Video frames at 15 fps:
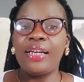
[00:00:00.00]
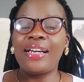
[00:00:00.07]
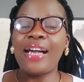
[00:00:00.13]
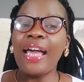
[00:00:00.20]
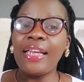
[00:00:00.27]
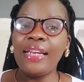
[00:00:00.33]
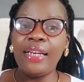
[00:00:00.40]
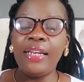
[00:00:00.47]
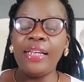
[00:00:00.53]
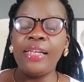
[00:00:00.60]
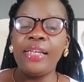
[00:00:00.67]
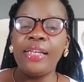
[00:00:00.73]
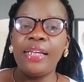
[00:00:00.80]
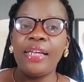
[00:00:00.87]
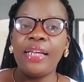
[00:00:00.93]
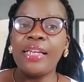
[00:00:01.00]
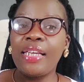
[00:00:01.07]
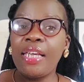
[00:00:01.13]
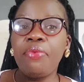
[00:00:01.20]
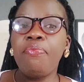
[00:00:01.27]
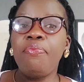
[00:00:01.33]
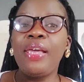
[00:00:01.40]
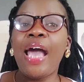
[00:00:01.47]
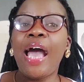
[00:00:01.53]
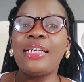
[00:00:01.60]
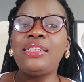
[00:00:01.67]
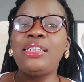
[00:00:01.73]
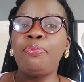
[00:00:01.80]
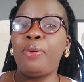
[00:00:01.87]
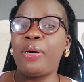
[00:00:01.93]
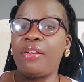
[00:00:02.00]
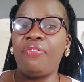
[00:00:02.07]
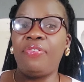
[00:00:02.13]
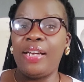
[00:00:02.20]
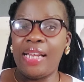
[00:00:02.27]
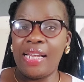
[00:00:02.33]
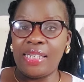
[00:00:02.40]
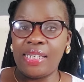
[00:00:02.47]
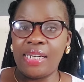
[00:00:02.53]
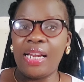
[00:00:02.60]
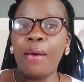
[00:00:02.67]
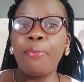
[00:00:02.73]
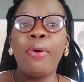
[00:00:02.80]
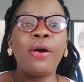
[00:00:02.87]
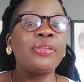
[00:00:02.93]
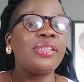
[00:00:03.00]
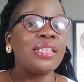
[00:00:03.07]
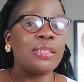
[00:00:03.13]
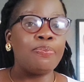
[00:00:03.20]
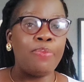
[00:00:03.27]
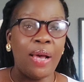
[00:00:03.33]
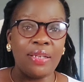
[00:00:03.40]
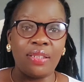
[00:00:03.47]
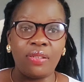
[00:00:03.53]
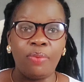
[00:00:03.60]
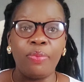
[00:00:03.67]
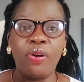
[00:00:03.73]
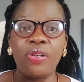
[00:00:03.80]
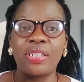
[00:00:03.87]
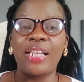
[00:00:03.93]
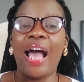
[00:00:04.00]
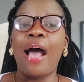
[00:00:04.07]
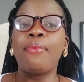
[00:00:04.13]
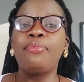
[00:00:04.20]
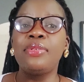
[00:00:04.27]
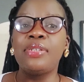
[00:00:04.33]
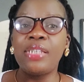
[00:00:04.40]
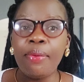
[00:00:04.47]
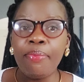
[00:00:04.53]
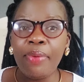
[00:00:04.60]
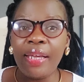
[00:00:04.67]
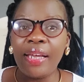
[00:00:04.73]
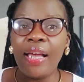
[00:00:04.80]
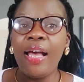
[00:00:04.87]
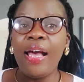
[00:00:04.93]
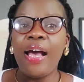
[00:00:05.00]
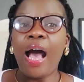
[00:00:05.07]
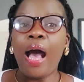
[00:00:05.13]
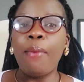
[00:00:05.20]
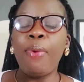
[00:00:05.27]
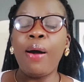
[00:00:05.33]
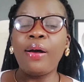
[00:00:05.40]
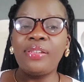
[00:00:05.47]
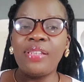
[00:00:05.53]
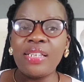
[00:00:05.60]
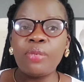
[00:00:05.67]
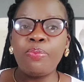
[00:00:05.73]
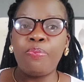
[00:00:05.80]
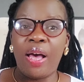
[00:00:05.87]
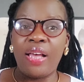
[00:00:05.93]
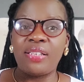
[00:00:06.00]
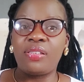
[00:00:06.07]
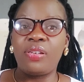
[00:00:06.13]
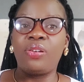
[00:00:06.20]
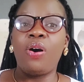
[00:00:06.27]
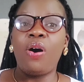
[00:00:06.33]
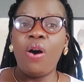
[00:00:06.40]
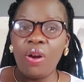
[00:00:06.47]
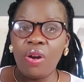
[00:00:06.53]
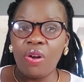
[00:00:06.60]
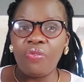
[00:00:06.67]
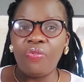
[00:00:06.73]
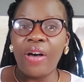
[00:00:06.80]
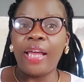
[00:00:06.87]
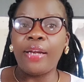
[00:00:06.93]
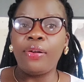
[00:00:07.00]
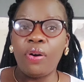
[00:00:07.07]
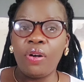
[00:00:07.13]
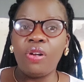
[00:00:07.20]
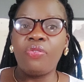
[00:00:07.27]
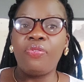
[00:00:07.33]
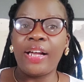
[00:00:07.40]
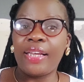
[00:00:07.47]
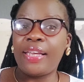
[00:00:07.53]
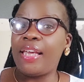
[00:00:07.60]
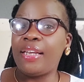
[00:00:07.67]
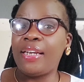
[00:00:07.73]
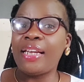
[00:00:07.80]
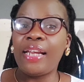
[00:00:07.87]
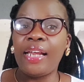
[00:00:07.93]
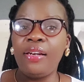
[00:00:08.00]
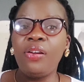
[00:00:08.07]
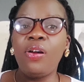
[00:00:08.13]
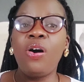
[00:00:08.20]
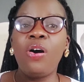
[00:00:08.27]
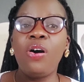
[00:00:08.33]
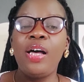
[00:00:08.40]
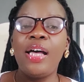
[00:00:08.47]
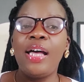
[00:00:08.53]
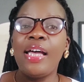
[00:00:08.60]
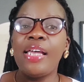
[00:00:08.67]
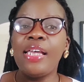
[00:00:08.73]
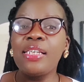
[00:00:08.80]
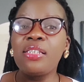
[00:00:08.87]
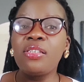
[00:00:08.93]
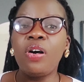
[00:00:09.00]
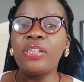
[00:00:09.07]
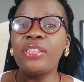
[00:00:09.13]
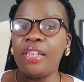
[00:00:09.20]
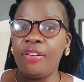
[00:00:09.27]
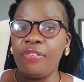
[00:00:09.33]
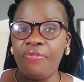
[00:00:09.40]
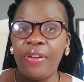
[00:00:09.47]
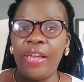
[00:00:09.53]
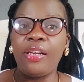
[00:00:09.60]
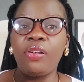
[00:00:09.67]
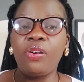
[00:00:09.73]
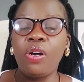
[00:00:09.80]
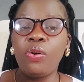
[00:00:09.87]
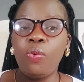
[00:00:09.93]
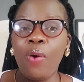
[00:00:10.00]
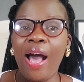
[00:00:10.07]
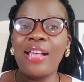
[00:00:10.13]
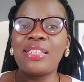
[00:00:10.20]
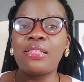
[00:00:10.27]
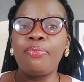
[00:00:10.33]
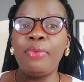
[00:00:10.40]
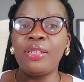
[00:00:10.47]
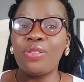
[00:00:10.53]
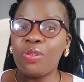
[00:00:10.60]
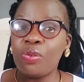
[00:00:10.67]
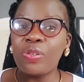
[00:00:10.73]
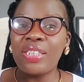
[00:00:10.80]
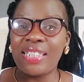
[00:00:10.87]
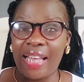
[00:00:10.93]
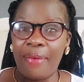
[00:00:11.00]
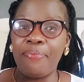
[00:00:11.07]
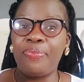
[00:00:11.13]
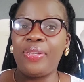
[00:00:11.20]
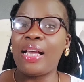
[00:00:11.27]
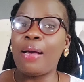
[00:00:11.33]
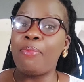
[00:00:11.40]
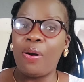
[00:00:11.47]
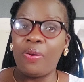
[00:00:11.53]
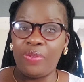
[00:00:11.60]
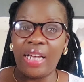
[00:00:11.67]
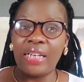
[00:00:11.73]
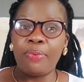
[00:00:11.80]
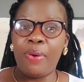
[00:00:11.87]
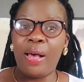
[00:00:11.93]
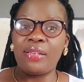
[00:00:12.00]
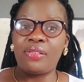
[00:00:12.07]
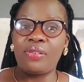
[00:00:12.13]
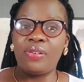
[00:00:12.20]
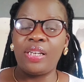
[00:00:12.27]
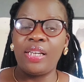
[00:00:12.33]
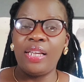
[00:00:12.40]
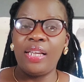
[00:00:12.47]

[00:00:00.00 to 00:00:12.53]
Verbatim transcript: kindly give me a deeper revelation about this person because I'm dreaming about this person all over and all over again. And I know it's not in vain. God wants me to do something about that person.